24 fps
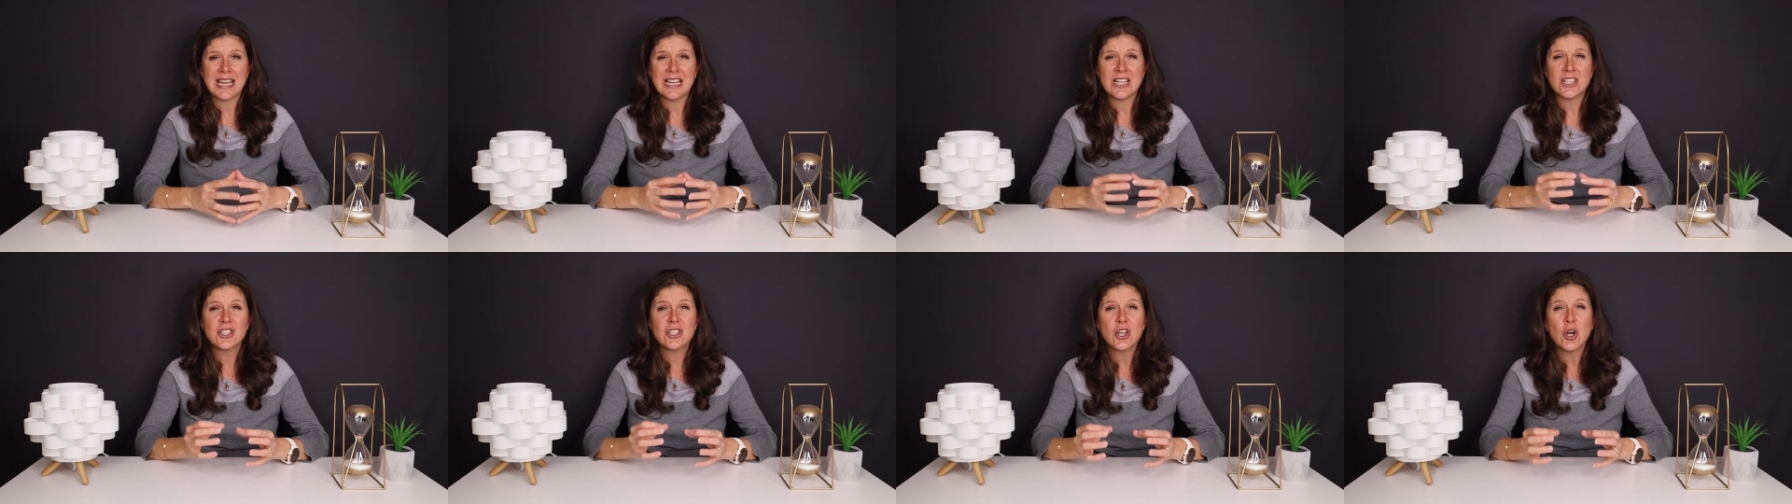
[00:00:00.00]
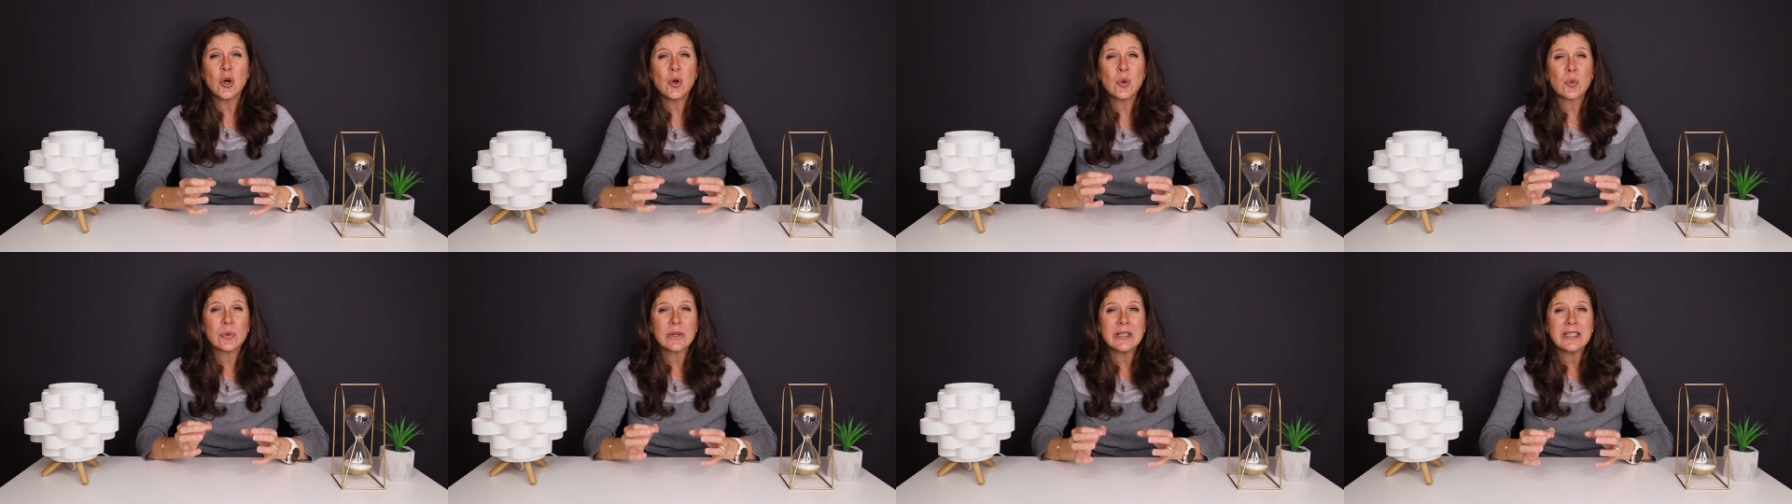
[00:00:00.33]
and
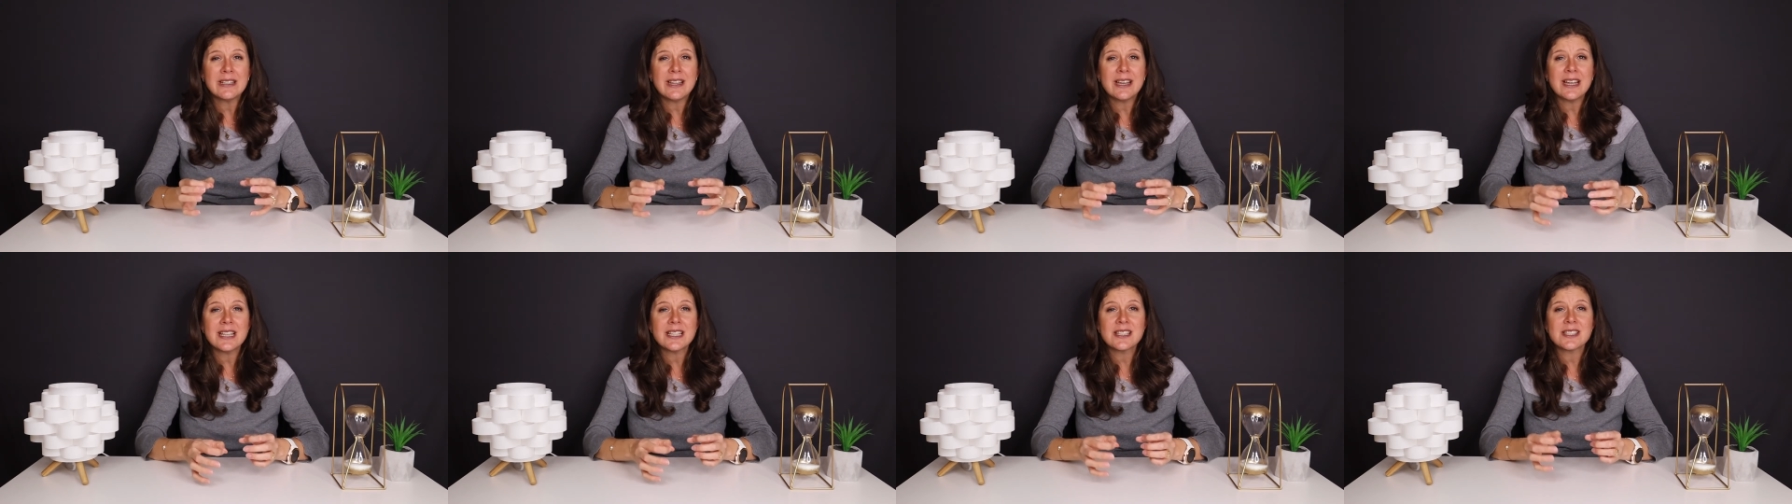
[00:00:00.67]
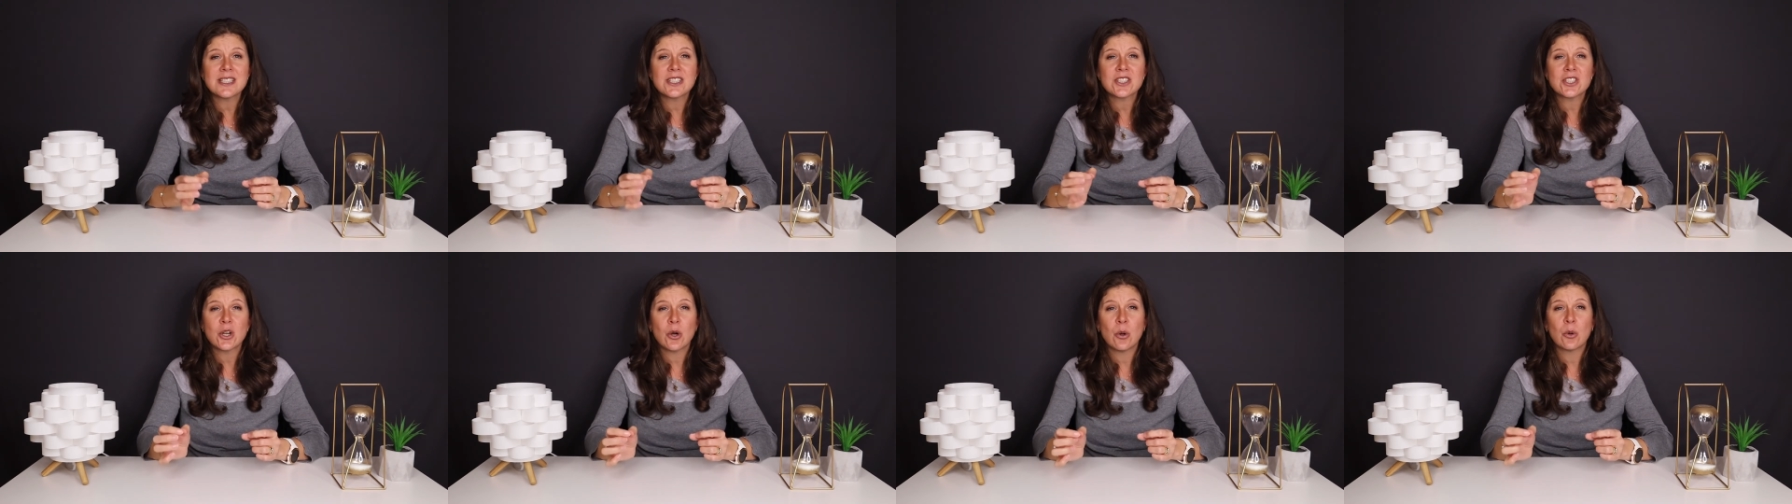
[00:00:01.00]
don't realize
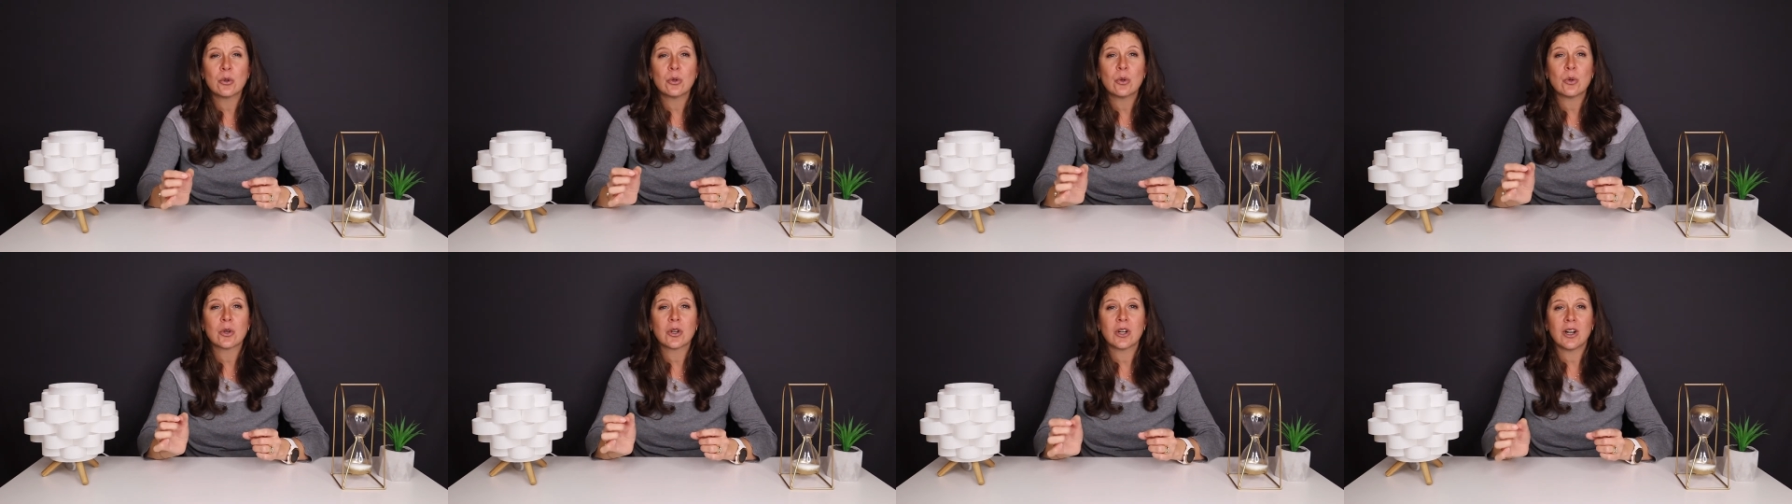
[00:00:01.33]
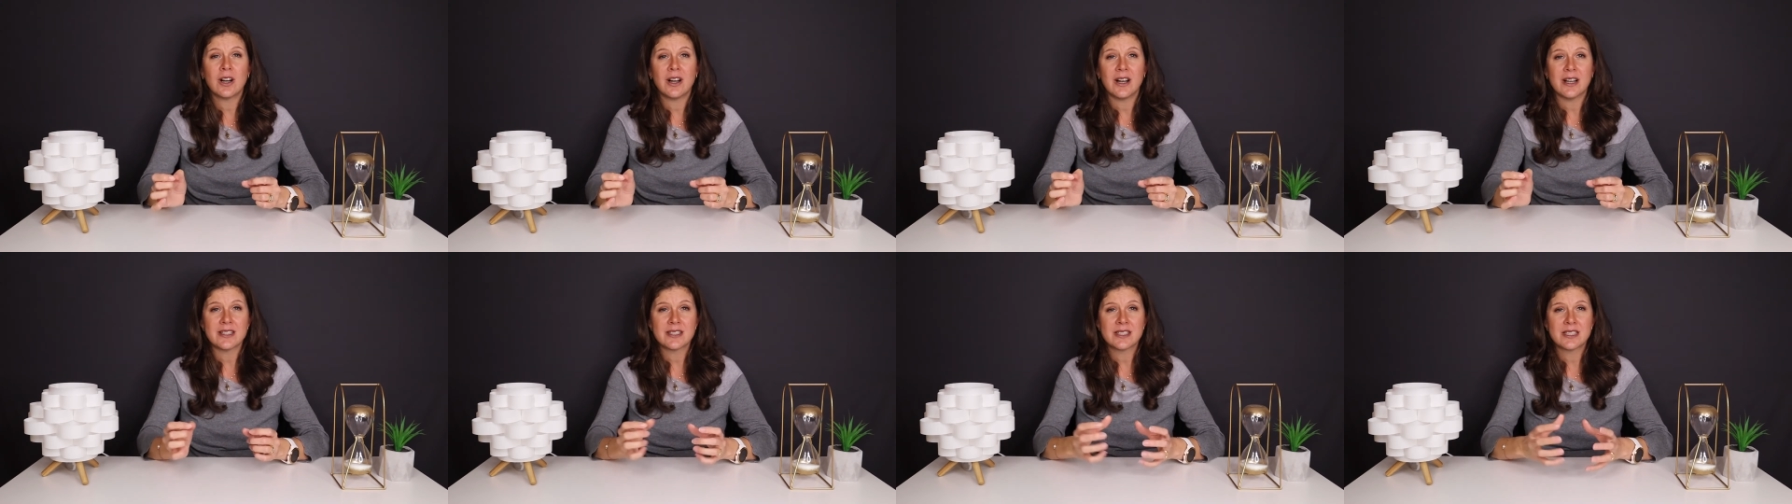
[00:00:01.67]
the total
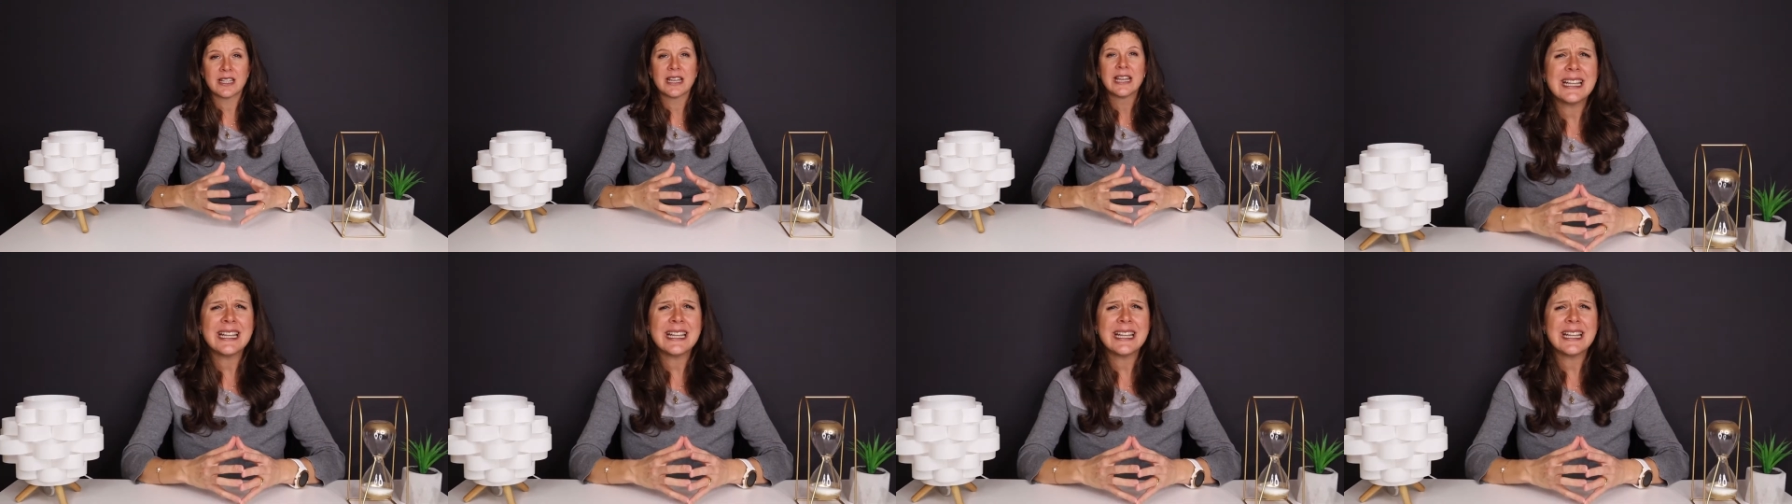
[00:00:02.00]
cost.